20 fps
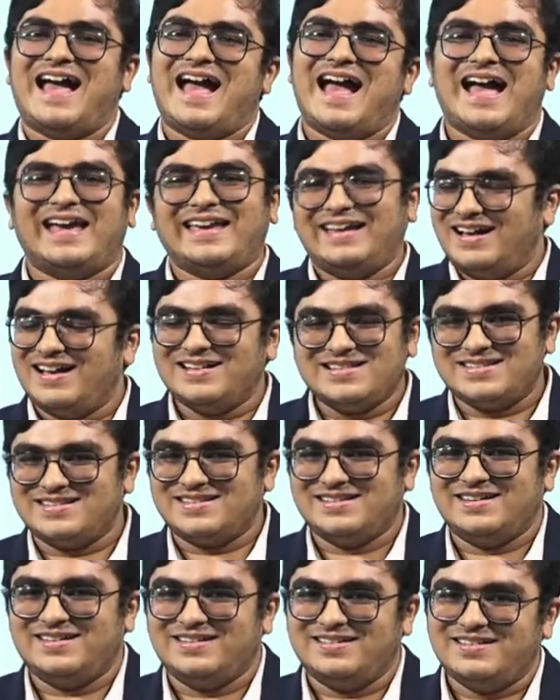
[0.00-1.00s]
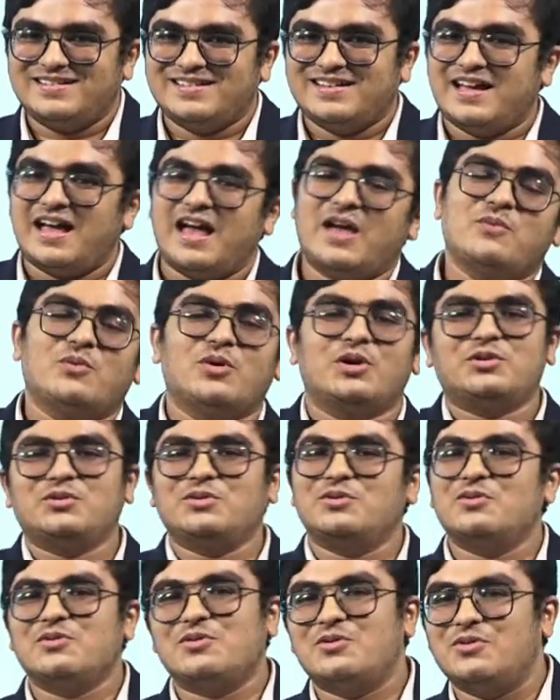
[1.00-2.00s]
I can't stay here. I want to
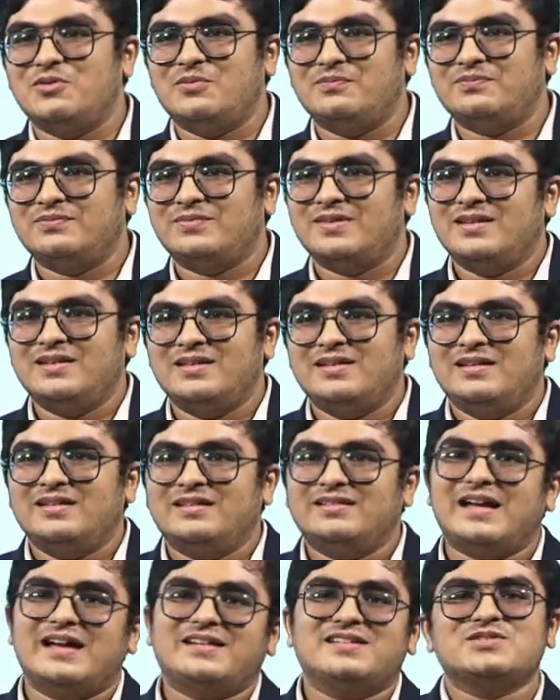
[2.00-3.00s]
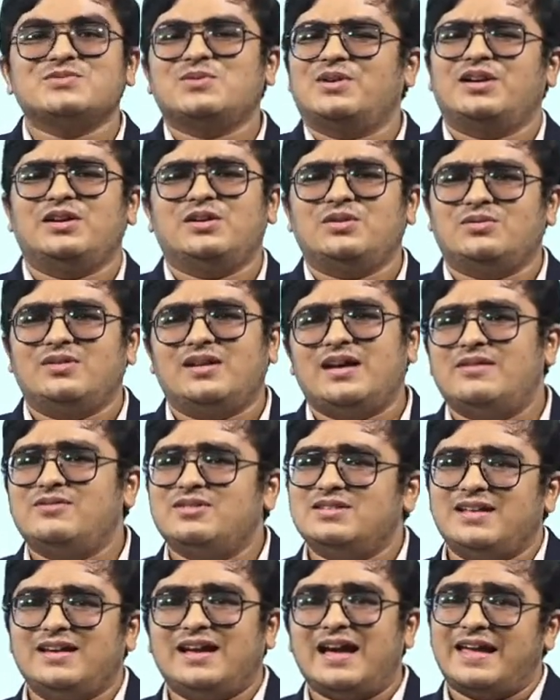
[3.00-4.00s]
go home. That is what I told. I
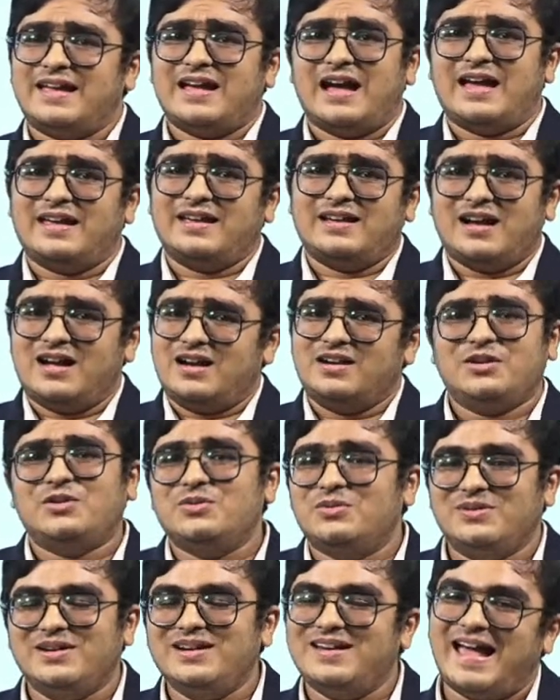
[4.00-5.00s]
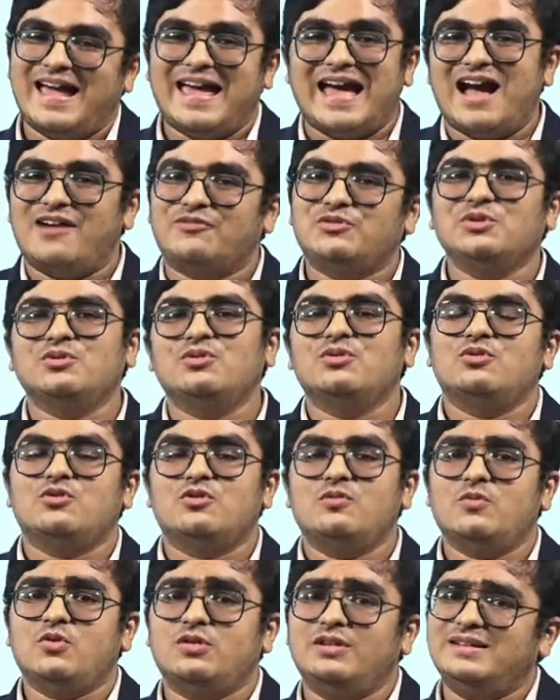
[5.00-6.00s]
was like, I can't do it. I have to go
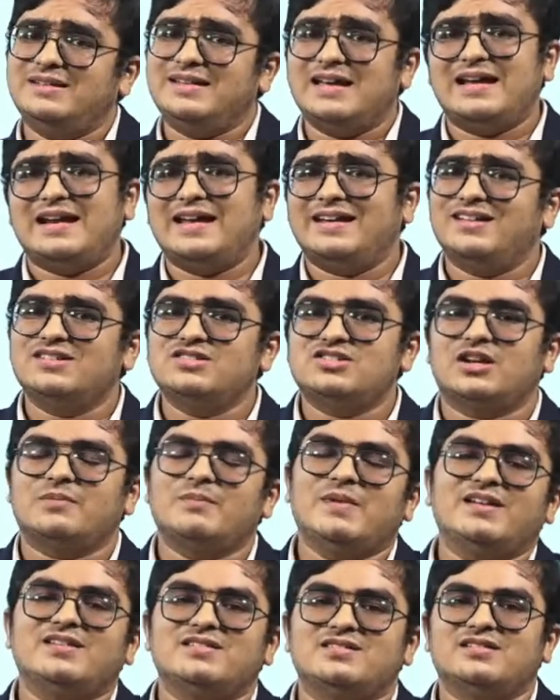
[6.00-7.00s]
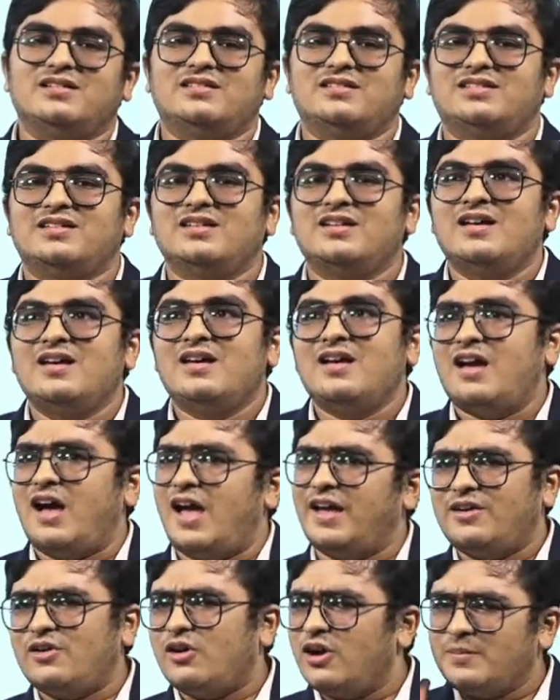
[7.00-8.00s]
home. Only there I can check my results.
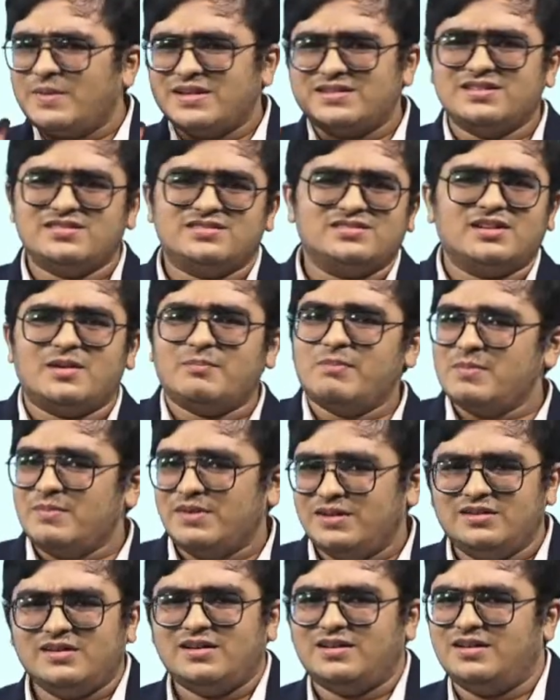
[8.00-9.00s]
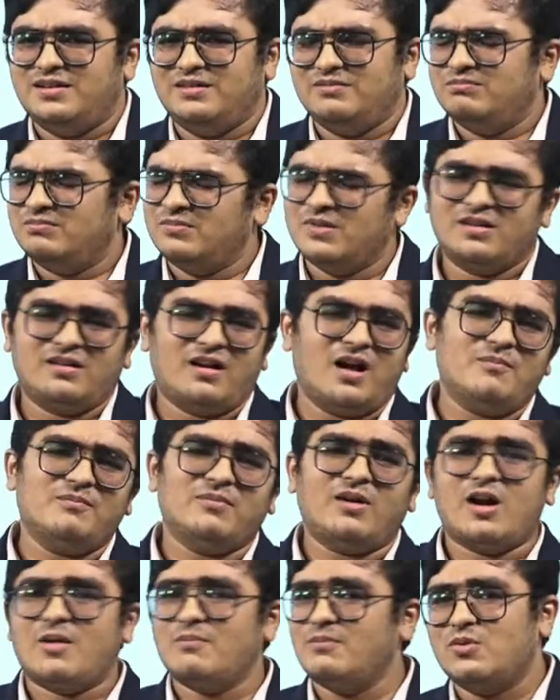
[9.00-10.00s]
I called my sister up immediately.
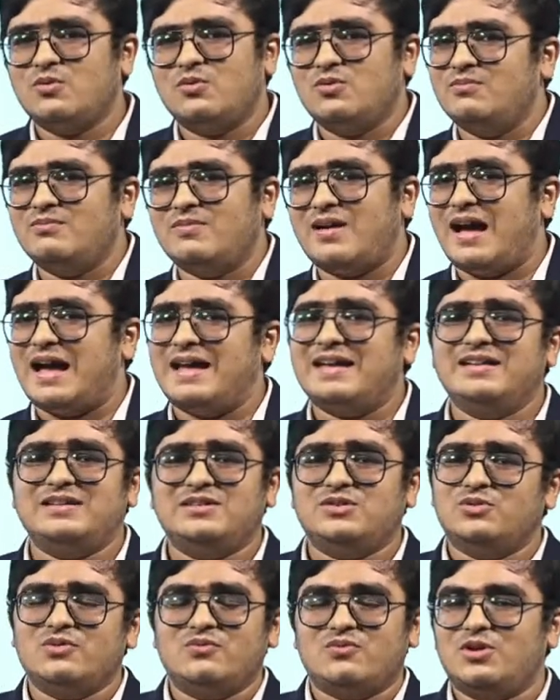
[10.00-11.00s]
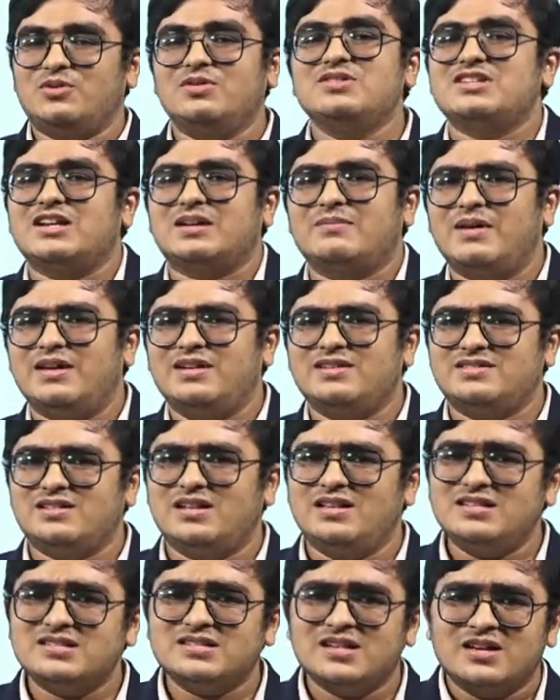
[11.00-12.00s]
Come home. I don't want to check my
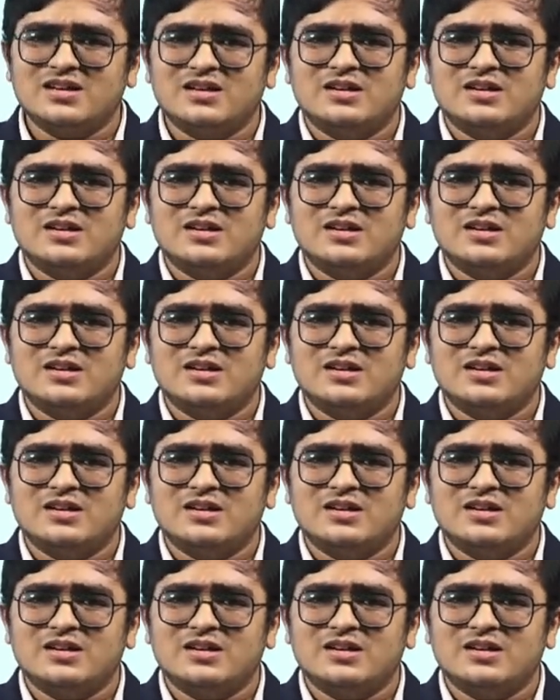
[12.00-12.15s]
results.